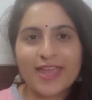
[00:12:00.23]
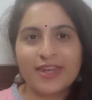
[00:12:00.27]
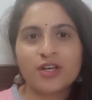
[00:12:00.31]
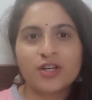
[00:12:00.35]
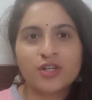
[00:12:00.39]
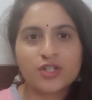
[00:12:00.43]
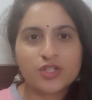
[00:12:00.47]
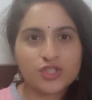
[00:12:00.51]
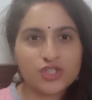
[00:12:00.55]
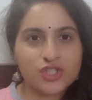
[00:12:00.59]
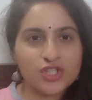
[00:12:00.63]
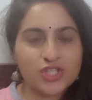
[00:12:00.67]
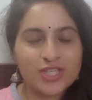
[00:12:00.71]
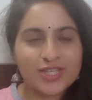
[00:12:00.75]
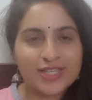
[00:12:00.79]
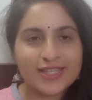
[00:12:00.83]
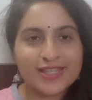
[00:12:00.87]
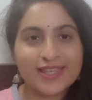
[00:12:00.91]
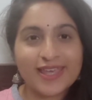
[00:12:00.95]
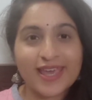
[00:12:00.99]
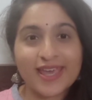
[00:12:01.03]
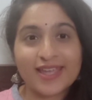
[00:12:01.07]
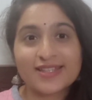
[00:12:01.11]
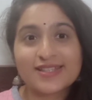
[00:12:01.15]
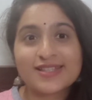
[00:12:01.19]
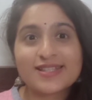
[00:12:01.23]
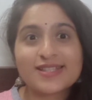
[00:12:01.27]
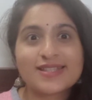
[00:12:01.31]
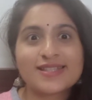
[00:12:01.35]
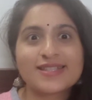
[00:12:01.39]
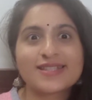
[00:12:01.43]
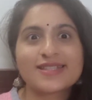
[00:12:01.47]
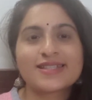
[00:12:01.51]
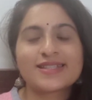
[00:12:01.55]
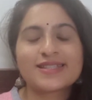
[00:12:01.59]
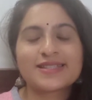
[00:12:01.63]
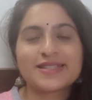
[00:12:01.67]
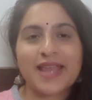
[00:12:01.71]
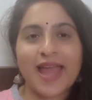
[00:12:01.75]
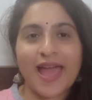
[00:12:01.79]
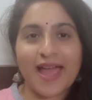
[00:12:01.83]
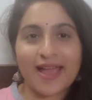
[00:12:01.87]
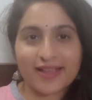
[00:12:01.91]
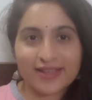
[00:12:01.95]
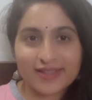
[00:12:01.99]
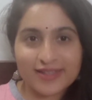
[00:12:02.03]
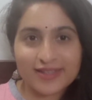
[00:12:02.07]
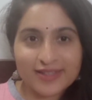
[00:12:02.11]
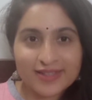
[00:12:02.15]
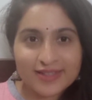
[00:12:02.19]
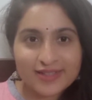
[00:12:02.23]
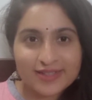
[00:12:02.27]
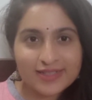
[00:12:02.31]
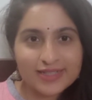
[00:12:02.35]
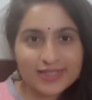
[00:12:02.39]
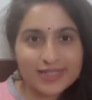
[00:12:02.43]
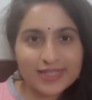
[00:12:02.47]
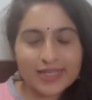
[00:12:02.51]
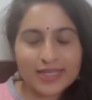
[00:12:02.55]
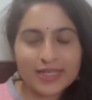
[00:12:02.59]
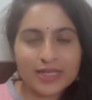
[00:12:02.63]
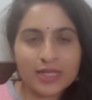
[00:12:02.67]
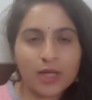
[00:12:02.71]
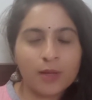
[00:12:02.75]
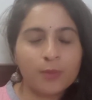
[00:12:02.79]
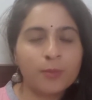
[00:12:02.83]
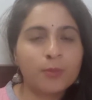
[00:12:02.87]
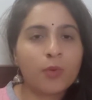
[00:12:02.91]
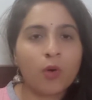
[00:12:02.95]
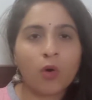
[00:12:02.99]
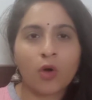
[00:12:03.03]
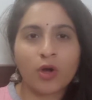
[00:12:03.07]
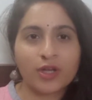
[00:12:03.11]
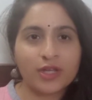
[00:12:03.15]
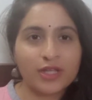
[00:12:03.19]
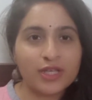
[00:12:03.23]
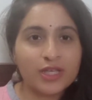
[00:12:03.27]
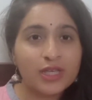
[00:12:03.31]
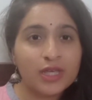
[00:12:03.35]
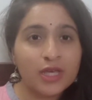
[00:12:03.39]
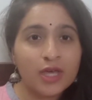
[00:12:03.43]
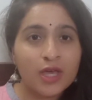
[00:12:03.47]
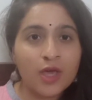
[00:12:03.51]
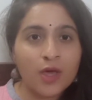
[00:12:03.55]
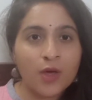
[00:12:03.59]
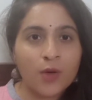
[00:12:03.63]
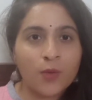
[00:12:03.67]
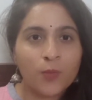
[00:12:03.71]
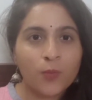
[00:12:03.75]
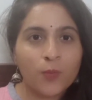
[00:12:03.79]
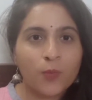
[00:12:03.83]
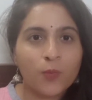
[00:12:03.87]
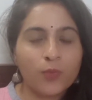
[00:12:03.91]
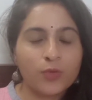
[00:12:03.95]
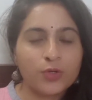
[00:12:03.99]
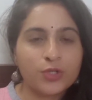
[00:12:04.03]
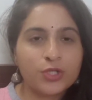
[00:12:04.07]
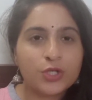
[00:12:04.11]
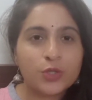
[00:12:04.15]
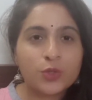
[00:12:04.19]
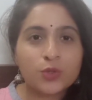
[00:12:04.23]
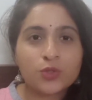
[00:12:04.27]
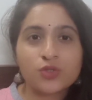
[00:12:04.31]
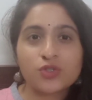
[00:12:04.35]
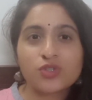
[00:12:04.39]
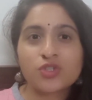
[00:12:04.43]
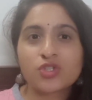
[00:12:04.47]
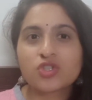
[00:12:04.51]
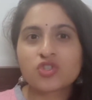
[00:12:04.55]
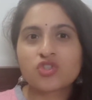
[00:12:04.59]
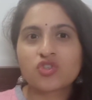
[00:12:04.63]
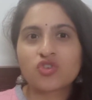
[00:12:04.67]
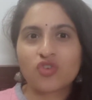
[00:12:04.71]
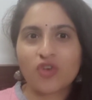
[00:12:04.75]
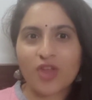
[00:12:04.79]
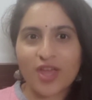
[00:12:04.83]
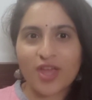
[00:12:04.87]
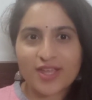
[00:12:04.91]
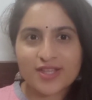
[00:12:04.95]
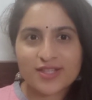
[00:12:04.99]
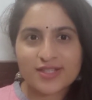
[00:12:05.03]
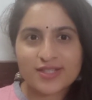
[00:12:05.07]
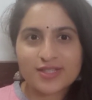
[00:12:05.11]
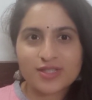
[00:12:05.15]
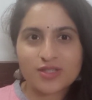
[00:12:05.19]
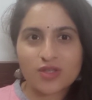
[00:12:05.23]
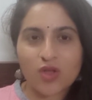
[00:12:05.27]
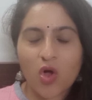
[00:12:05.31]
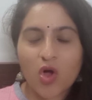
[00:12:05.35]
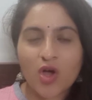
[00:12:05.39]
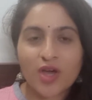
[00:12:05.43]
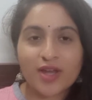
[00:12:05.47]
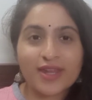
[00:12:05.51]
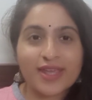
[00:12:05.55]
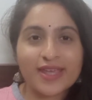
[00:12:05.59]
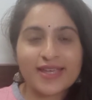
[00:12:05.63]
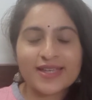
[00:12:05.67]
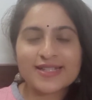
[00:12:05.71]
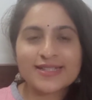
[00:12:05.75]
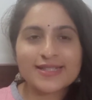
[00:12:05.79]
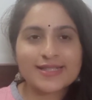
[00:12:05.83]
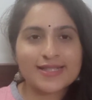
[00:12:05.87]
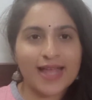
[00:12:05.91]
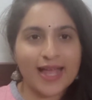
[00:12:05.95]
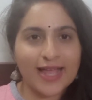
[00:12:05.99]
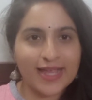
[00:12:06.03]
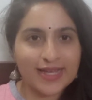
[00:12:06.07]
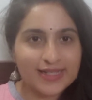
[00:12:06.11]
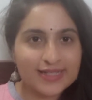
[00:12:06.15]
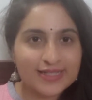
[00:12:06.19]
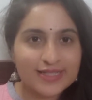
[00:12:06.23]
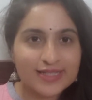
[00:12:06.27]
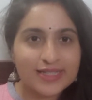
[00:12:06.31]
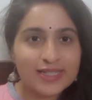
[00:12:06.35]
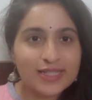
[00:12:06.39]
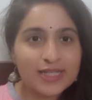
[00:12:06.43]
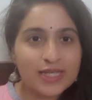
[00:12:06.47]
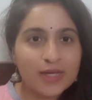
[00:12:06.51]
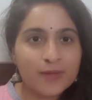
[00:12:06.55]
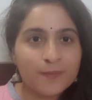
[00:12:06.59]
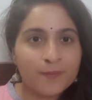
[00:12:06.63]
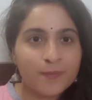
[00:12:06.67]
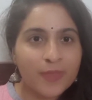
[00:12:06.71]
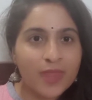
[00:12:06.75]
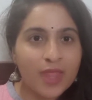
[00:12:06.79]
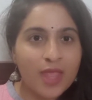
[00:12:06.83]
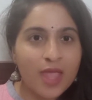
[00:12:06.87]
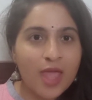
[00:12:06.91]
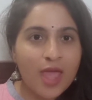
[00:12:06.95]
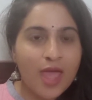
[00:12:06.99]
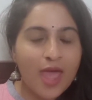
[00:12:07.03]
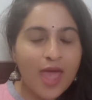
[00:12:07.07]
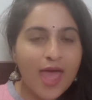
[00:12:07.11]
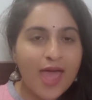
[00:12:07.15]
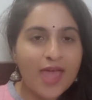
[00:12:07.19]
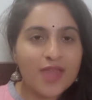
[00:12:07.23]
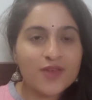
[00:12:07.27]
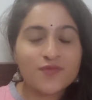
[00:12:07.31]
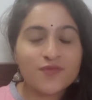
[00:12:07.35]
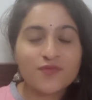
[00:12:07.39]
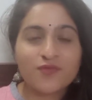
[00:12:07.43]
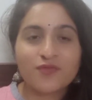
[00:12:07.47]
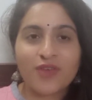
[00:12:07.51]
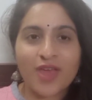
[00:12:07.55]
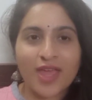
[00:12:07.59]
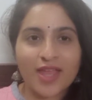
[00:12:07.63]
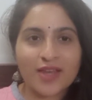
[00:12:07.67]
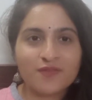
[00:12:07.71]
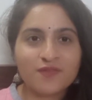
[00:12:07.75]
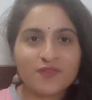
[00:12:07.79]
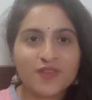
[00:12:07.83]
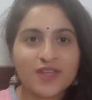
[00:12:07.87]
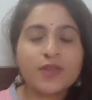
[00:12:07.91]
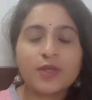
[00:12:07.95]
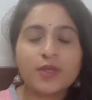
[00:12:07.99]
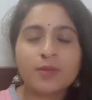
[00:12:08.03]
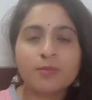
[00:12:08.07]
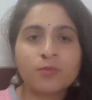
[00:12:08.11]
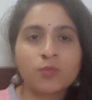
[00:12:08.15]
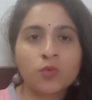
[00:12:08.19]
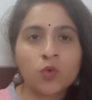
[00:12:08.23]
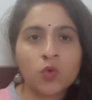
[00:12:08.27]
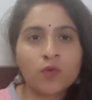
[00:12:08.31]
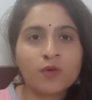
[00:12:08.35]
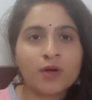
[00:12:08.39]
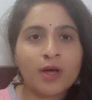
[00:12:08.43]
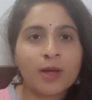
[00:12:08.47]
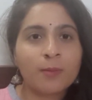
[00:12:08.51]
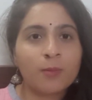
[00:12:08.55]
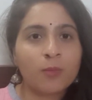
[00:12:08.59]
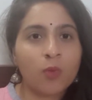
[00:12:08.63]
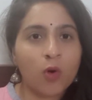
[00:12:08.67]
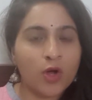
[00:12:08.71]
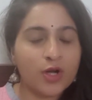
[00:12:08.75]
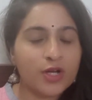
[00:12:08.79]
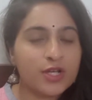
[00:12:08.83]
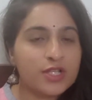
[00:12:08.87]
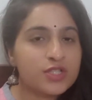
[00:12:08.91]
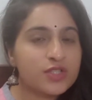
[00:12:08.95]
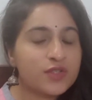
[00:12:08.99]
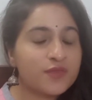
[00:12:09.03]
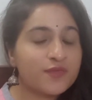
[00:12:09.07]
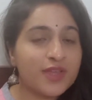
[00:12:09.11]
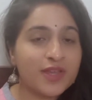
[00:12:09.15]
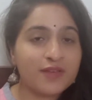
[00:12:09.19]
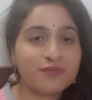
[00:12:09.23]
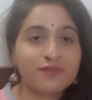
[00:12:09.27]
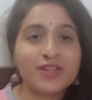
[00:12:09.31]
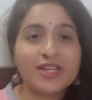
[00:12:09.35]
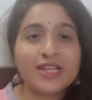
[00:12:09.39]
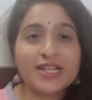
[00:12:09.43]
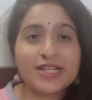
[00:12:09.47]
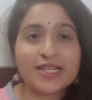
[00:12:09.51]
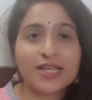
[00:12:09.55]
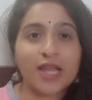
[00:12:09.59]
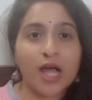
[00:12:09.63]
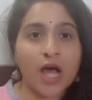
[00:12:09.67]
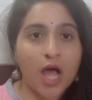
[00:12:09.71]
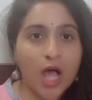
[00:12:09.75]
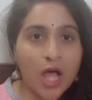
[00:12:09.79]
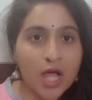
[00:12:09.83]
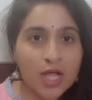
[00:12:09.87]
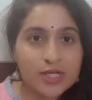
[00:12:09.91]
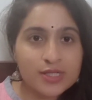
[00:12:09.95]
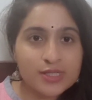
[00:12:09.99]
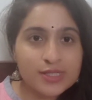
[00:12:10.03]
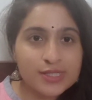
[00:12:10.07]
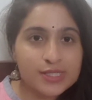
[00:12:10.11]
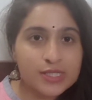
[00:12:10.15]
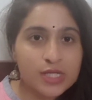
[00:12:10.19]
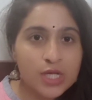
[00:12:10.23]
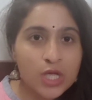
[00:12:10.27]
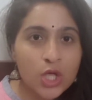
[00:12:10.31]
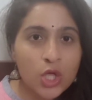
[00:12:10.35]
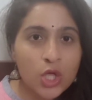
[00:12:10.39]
energy gets stagnant in our body due to stress or anxiety, and when we move our bodies or when we dance,